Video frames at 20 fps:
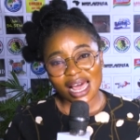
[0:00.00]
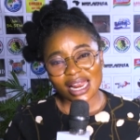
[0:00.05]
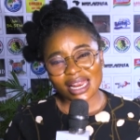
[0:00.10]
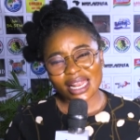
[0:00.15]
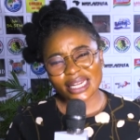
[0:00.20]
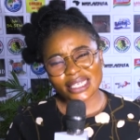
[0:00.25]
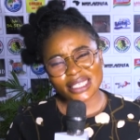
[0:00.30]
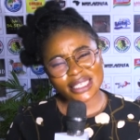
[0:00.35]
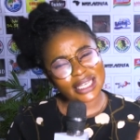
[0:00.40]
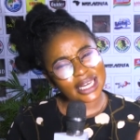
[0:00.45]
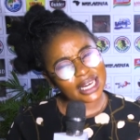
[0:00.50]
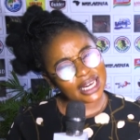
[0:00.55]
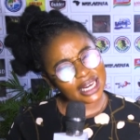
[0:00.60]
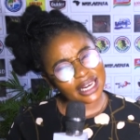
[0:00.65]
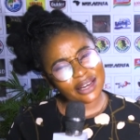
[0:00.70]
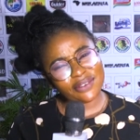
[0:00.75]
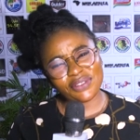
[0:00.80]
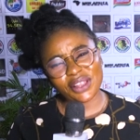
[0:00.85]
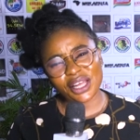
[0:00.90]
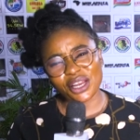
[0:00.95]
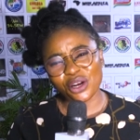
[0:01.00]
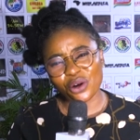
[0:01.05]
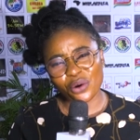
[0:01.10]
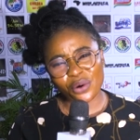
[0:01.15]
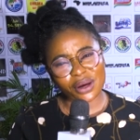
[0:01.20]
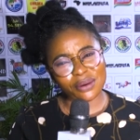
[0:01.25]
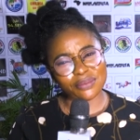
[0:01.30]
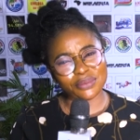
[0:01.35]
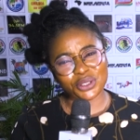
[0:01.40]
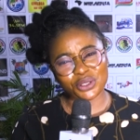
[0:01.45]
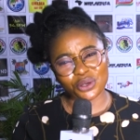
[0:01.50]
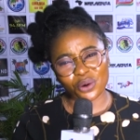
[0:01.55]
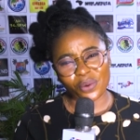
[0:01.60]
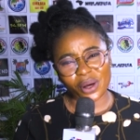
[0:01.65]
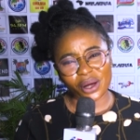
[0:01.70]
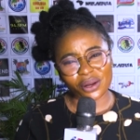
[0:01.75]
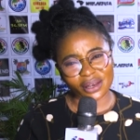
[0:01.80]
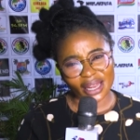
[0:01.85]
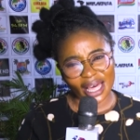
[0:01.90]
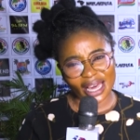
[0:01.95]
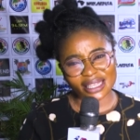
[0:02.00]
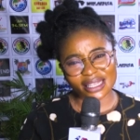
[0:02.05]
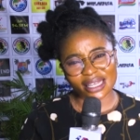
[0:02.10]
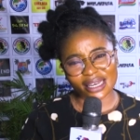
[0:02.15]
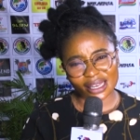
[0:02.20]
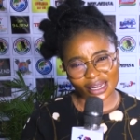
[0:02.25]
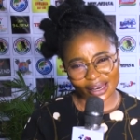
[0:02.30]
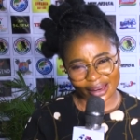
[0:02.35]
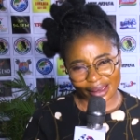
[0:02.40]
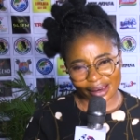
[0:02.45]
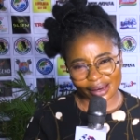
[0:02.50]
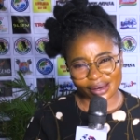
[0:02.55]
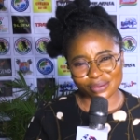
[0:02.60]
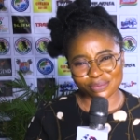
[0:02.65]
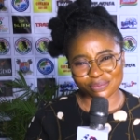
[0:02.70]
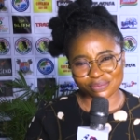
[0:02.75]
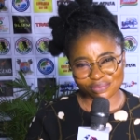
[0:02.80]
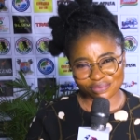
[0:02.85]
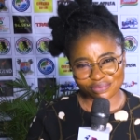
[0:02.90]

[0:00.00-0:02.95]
Let's see if they know him so well like they claim.